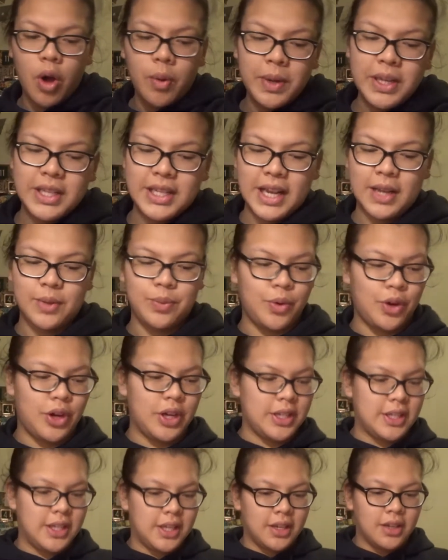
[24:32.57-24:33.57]
we did
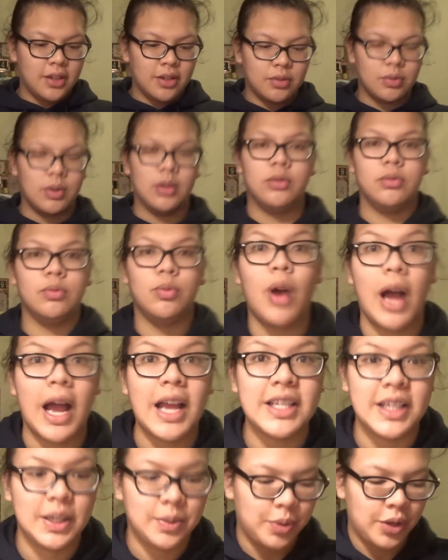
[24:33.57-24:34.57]
was, well, what I
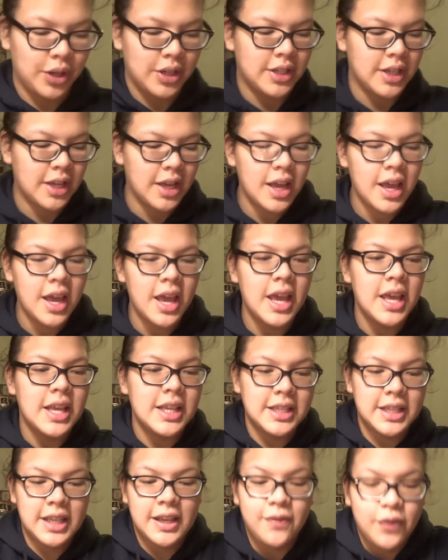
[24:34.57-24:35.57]
did was,
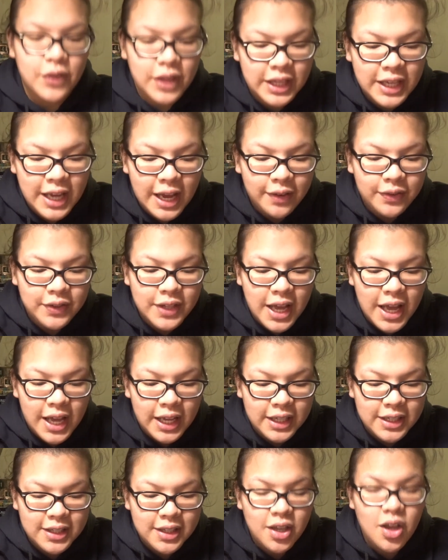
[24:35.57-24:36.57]
see for the gift
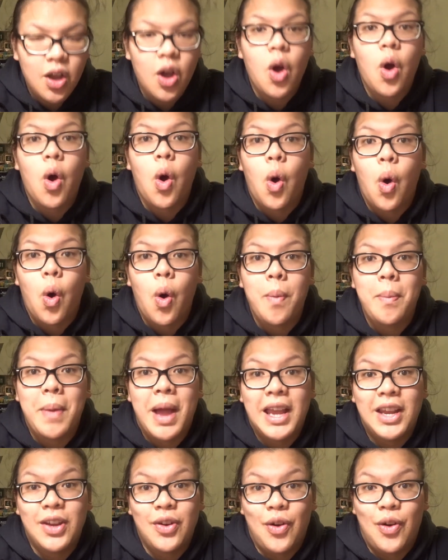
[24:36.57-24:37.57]
tags, oh
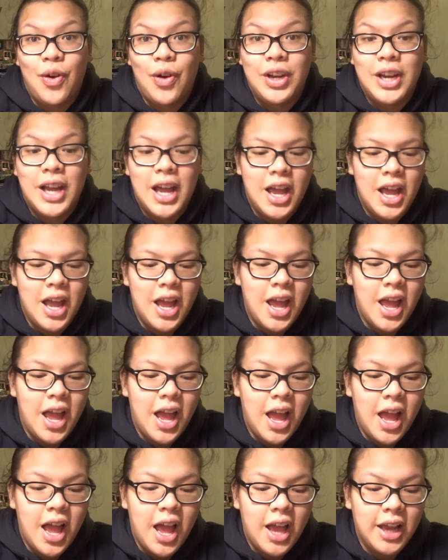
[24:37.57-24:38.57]
my god,
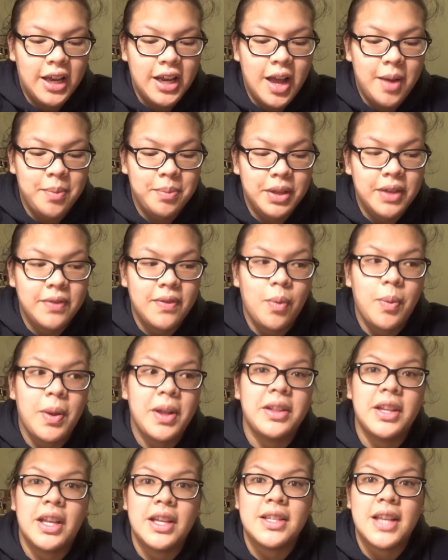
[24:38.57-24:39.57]
I can't believe I
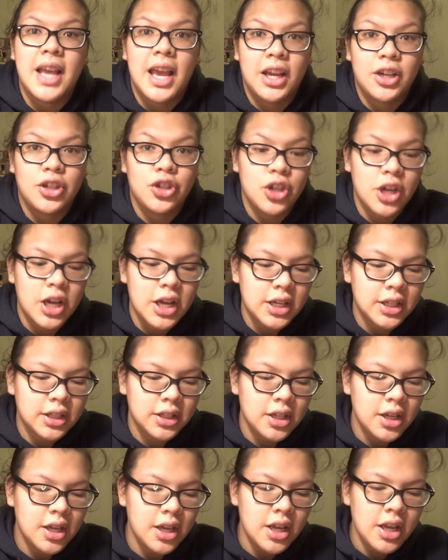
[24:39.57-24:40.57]
went this extra.
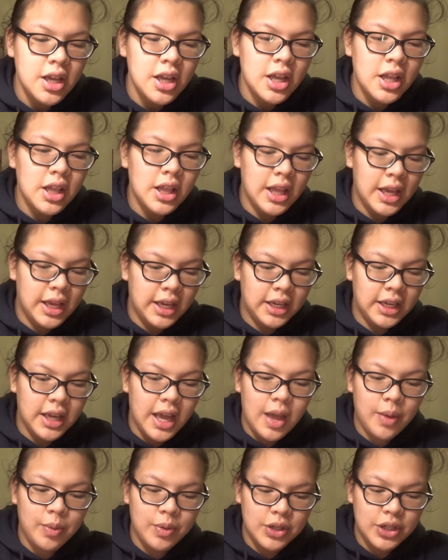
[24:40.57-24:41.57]
Like,
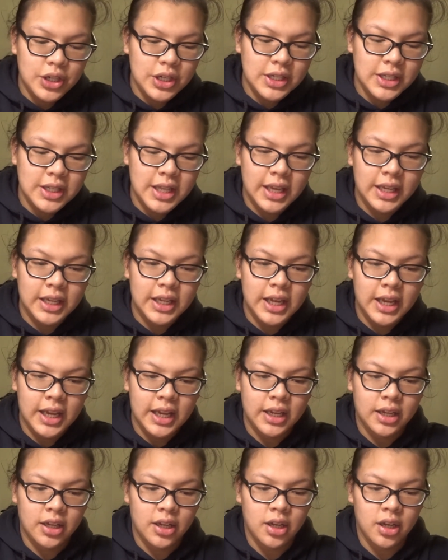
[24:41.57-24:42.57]
I was just
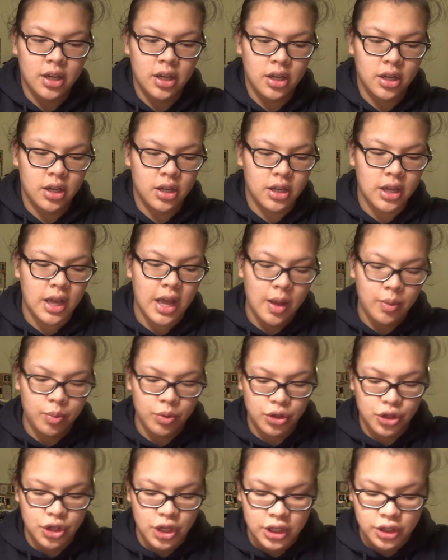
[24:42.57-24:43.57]
thinking I
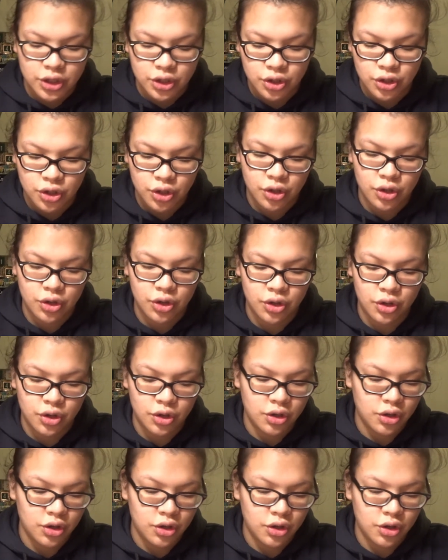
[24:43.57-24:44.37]
would just do